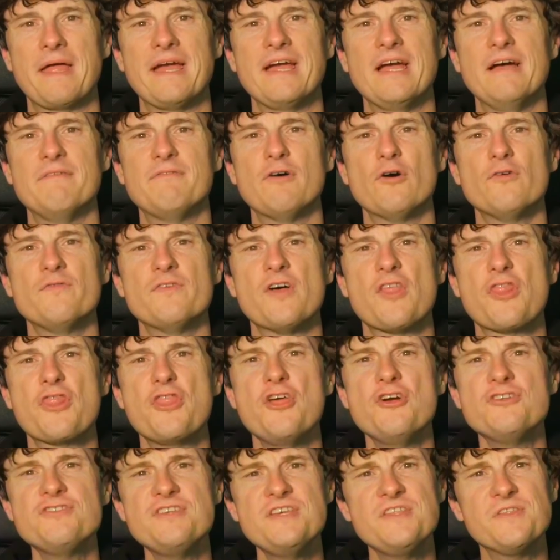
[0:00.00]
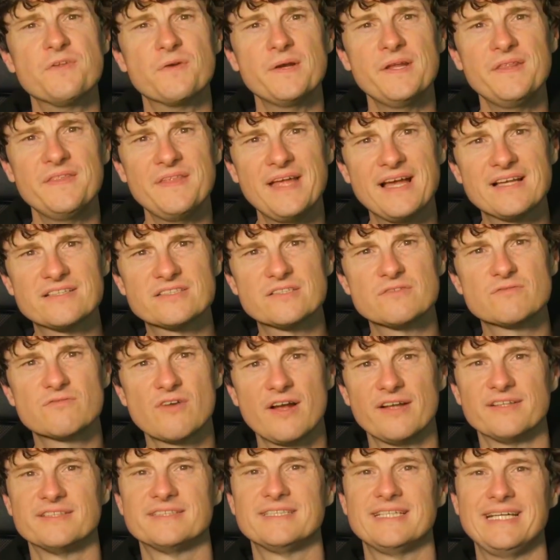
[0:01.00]
They have over 33,000
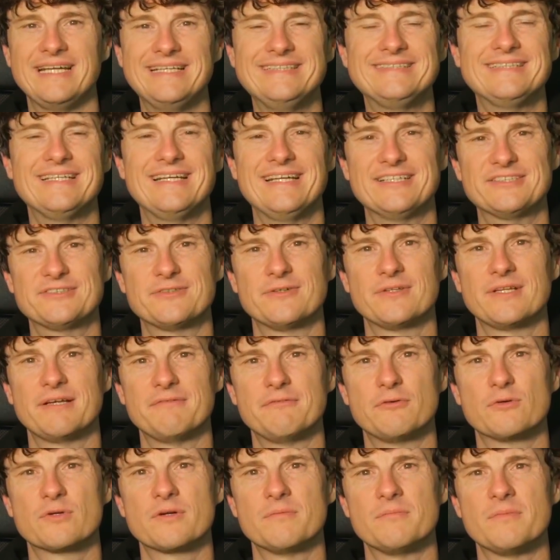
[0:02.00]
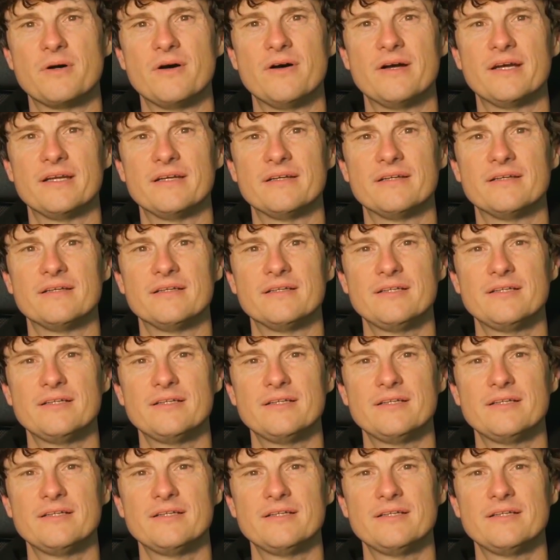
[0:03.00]
runs at international level combined.